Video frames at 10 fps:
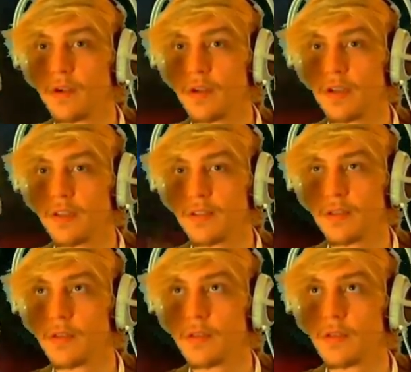Oh,
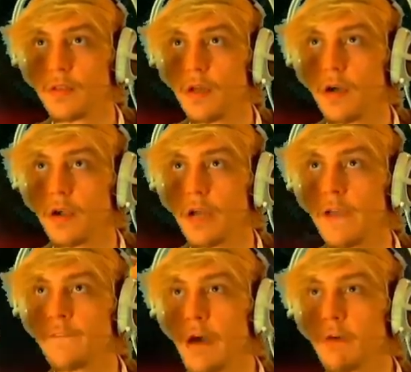I
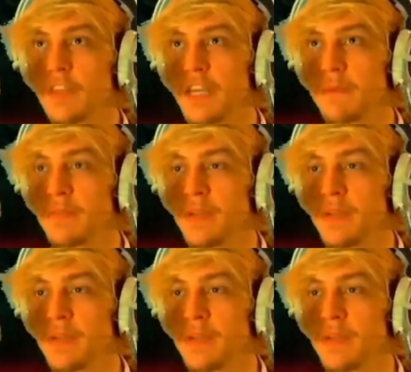found him!